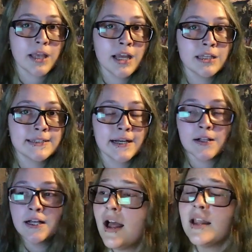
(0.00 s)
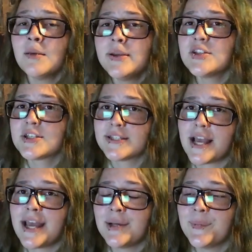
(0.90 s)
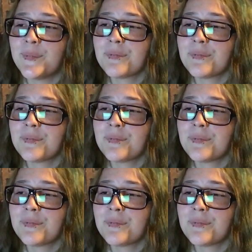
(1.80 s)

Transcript: can't you tell? Let me just say,